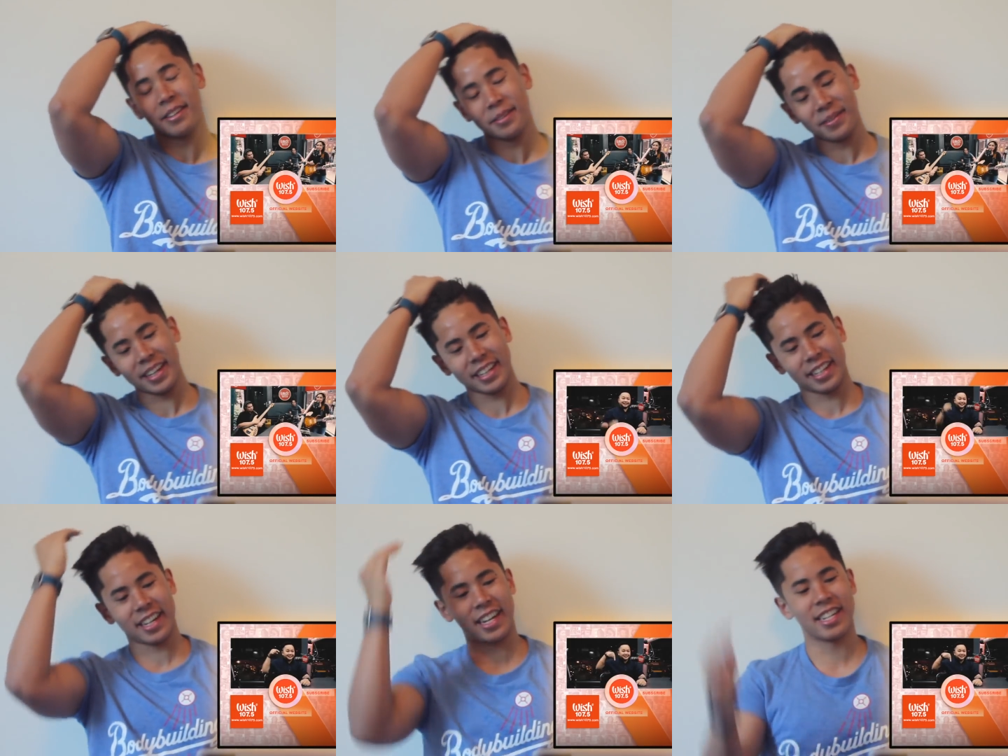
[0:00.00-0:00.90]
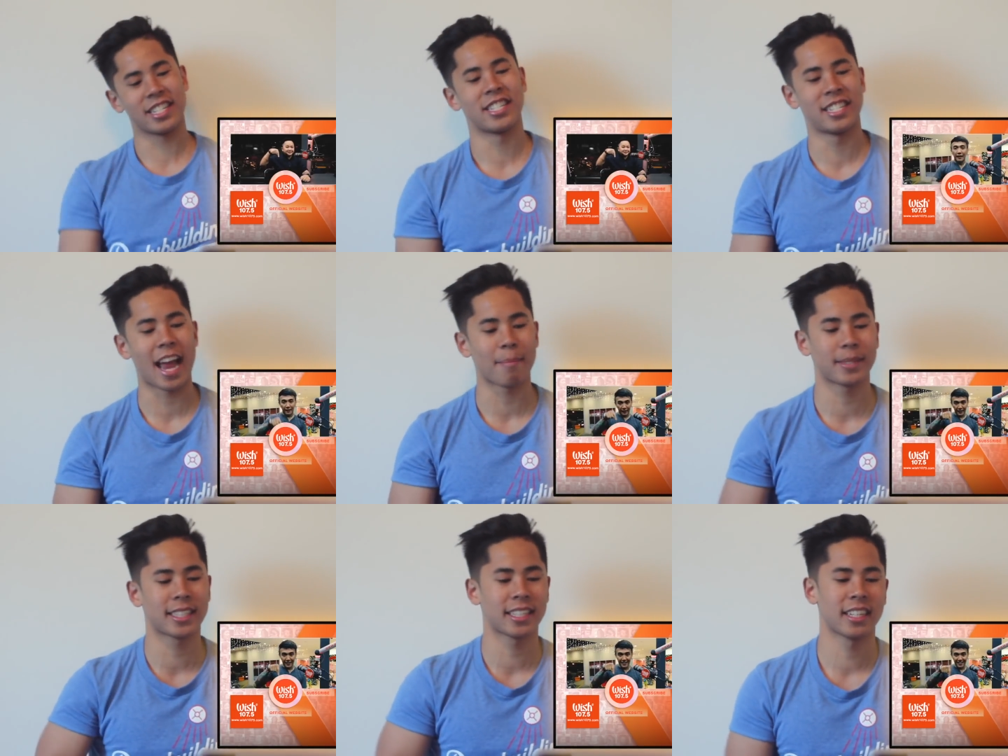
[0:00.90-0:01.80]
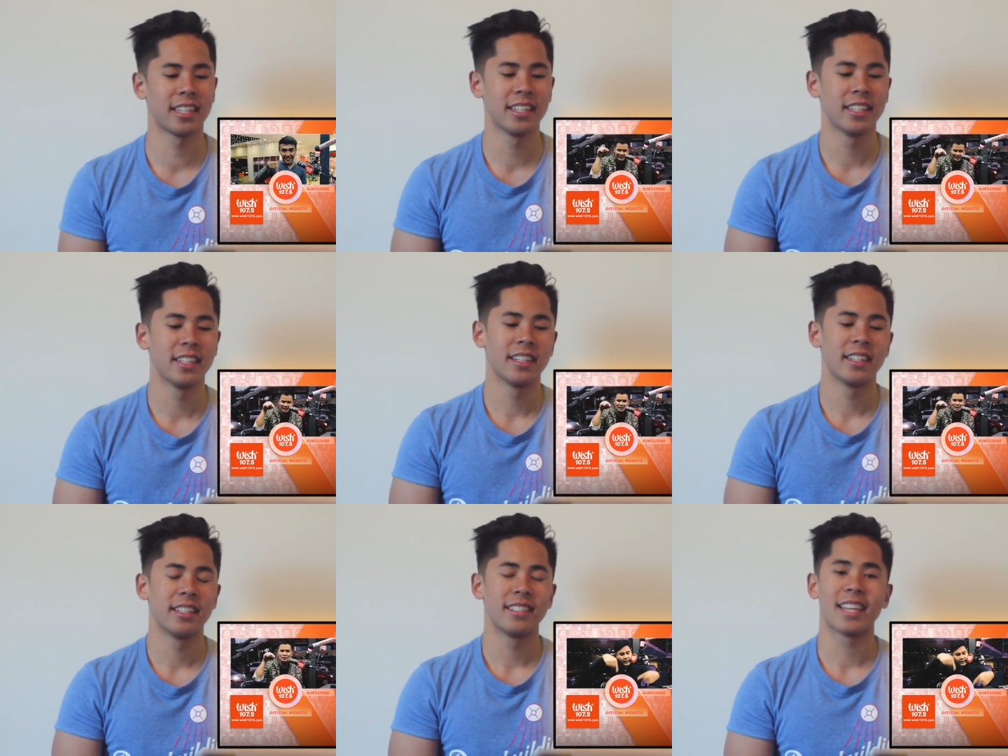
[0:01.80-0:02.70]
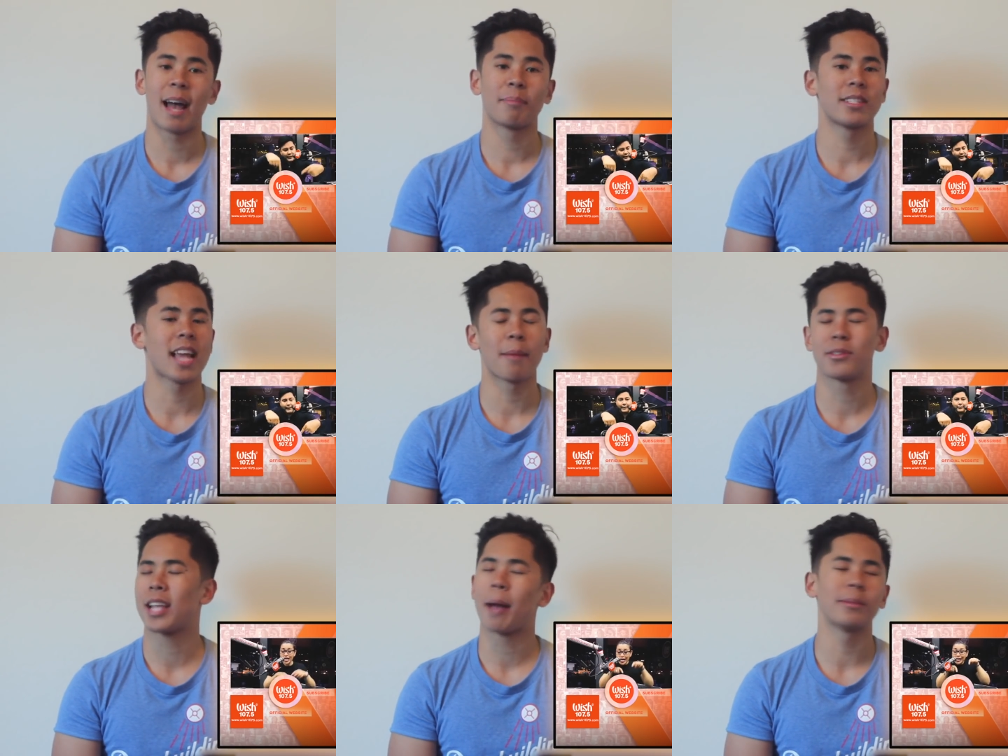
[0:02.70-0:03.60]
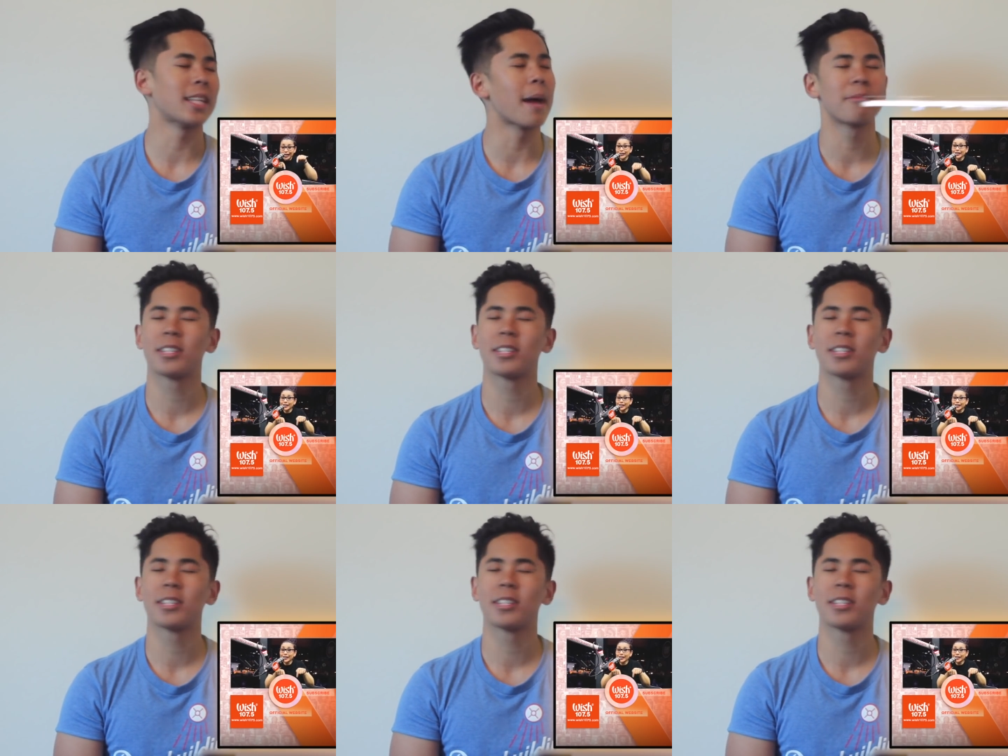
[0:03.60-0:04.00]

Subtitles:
Oh my gosh, Japs. Japs is such